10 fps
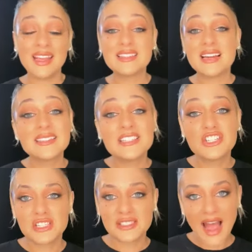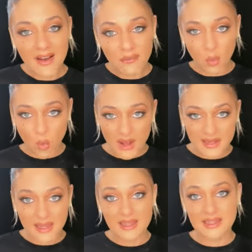it doesn't just have
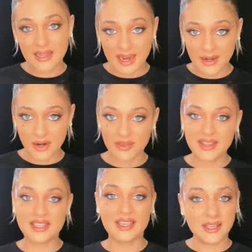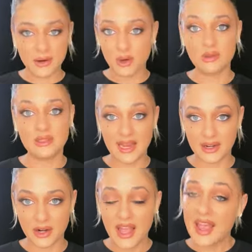one lightener that's a hero
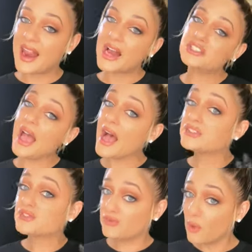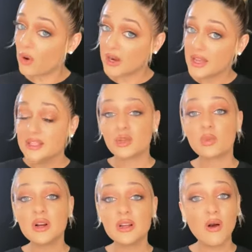lightener. It actually has four. So
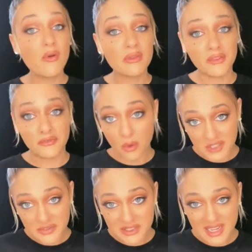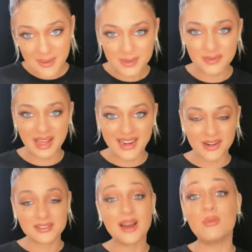we're gonna go over the four different types of
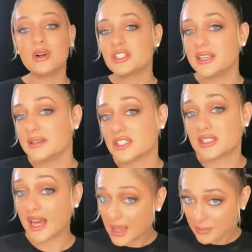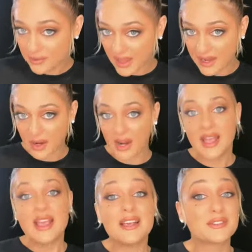lighteners and what each type of lightener
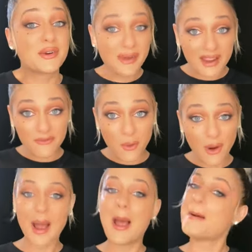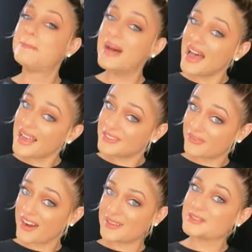is great for. But
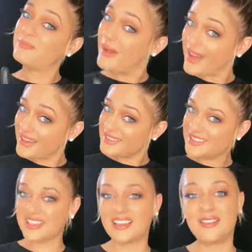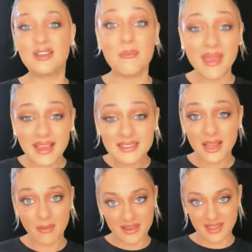friends, but the
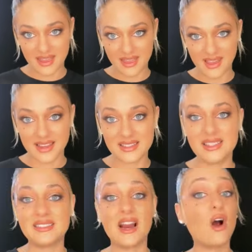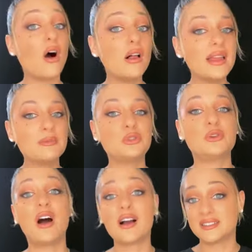amazing, amazing thing is, is they're all able
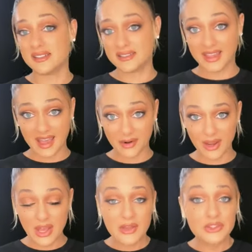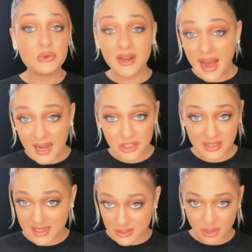to cocktail together. So you can
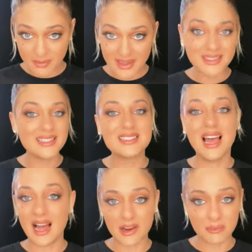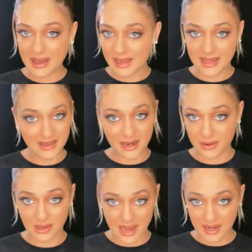actually intermix the entire Blacklight
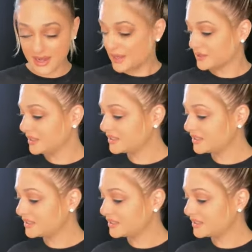Lightener line. So